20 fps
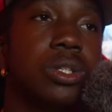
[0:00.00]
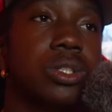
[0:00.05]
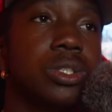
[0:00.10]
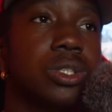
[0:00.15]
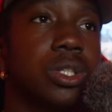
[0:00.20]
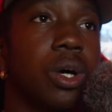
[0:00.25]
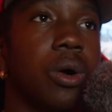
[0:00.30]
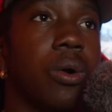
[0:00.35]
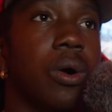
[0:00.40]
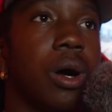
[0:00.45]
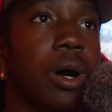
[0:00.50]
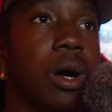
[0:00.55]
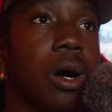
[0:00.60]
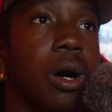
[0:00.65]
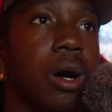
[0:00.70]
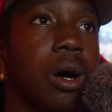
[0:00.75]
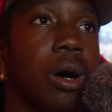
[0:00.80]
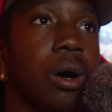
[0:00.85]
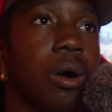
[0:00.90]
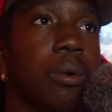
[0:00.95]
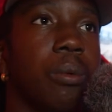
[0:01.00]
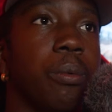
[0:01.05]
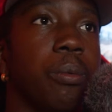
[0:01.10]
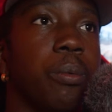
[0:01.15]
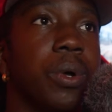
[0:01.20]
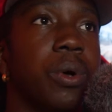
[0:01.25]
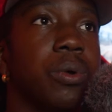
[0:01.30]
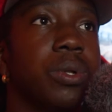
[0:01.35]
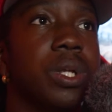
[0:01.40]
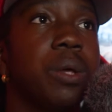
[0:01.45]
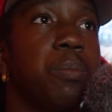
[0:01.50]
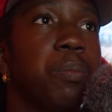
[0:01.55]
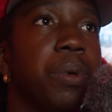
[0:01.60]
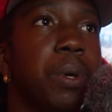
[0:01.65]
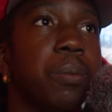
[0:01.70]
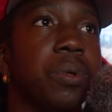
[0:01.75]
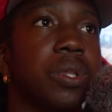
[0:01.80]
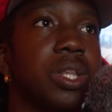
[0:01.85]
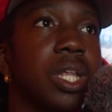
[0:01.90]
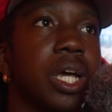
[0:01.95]
So we don't need
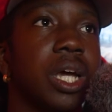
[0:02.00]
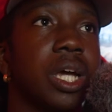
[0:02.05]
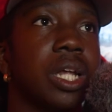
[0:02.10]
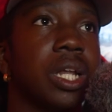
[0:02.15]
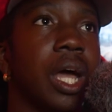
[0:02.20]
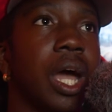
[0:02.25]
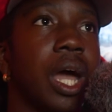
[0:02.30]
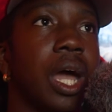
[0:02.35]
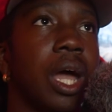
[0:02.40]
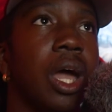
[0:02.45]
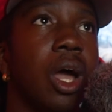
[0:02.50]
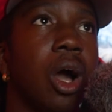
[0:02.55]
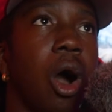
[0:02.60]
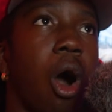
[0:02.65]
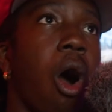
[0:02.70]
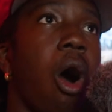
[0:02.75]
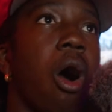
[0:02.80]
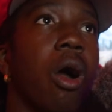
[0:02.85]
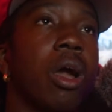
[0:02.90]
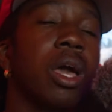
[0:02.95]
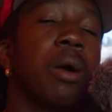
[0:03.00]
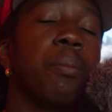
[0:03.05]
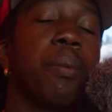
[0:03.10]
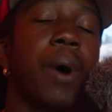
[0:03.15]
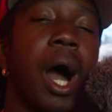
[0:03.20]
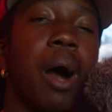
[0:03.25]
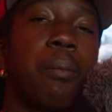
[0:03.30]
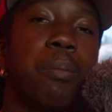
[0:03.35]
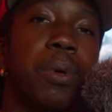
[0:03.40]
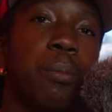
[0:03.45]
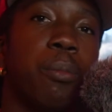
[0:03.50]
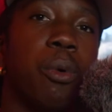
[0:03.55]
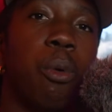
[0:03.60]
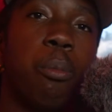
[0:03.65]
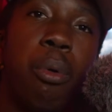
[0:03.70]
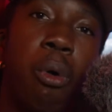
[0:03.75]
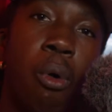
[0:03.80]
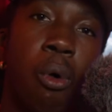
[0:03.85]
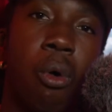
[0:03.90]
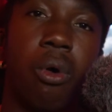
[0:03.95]
people thinking that all hip hop people
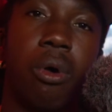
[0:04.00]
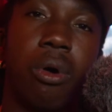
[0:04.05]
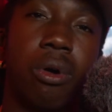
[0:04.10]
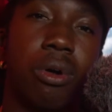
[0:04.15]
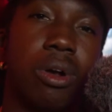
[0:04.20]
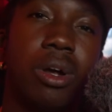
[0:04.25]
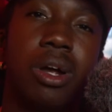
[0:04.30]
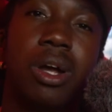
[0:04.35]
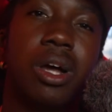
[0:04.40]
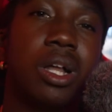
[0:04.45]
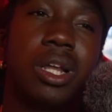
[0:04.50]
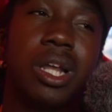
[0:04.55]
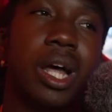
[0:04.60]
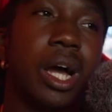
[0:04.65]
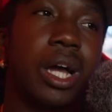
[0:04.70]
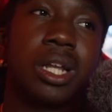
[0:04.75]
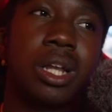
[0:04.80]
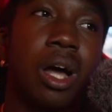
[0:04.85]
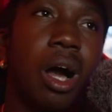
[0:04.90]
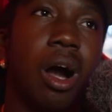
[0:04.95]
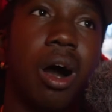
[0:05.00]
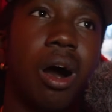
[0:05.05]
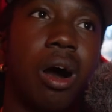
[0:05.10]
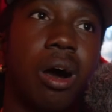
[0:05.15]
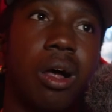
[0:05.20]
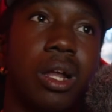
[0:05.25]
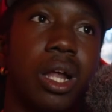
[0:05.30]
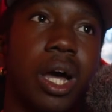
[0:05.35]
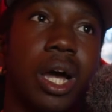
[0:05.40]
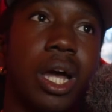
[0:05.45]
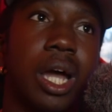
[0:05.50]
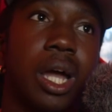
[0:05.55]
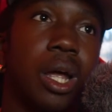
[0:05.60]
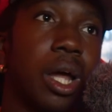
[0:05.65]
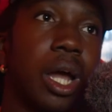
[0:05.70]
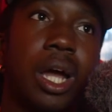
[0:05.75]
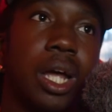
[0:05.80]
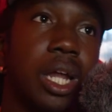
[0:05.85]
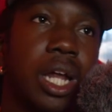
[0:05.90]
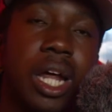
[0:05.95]
poor. Like, nah, like, and
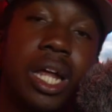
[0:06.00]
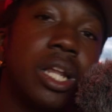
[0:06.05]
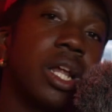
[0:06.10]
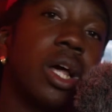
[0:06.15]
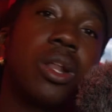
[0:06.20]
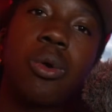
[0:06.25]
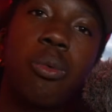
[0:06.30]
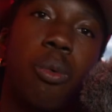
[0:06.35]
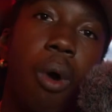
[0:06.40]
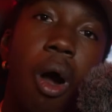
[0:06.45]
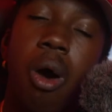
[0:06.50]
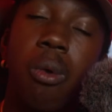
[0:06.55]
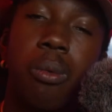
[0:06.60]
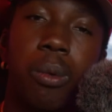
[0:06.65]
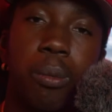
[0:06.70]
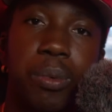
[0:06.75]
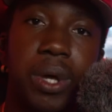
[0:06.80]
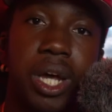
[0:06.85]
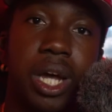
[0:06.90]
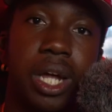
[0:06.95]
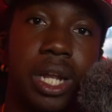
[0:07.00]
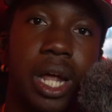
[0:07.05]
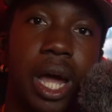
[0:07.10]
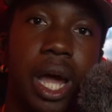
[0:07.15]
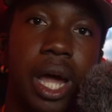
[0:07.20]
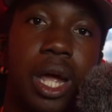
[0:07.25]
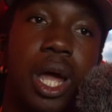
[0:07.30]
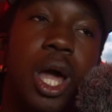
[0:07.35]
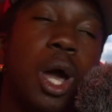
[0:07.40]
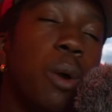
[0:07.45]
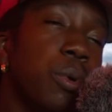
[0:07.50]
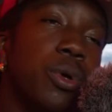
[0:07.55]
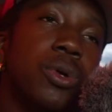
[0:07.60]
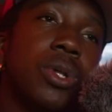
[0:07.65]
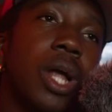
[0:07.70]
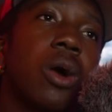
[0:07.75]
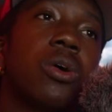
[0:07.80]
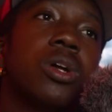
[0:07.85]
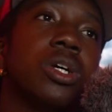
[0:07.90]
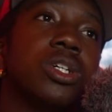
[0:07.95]
ain't nothing wrong with being that, but you're
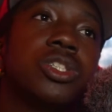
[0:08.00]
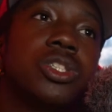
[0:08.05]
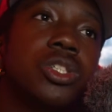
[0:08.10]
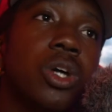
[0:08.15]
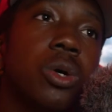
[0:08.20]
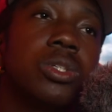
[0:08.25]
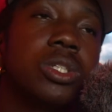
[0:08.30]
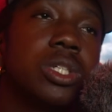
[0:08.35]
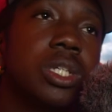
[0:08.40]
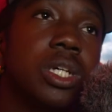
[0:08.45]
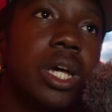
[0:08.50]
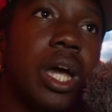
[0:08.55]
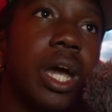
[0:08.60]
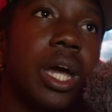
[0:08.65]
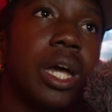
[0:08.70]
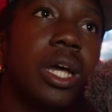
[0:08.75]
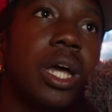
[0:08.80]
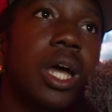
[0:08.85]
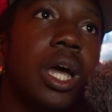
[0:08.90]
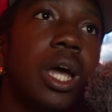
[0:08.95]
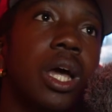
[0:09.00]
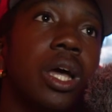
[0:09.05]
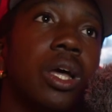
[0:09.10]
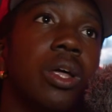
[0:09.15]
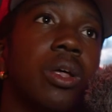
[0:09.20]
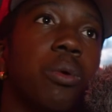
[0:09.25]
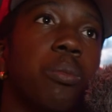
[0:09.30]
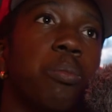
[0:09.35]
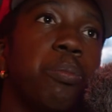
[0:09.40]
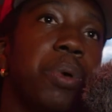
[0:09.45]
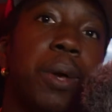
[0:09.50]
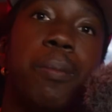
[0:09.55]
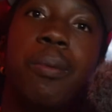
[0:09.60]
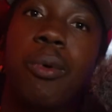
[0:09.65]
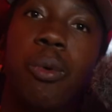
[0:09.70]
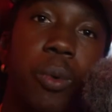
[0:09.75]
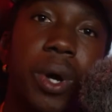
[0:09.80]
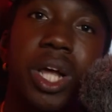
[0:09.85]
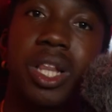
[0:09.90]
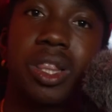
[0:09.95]
not gonna associate
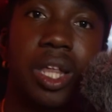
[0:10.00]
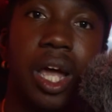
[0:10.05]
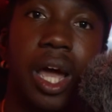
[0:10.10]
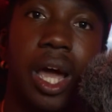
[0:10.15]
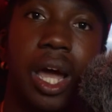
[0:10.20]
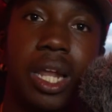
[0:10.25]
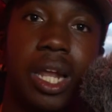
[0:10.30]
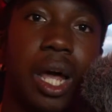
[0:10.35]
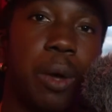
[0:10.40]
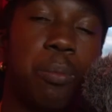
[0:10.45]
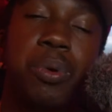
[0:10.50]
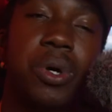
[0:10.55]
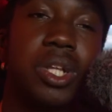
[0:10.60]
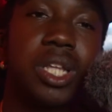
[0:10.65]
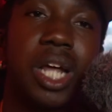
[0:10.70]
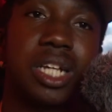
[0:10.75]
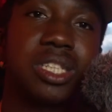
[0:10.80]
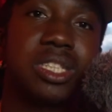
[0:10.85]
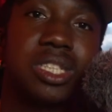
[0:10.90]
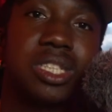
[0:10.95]
people with that, like put that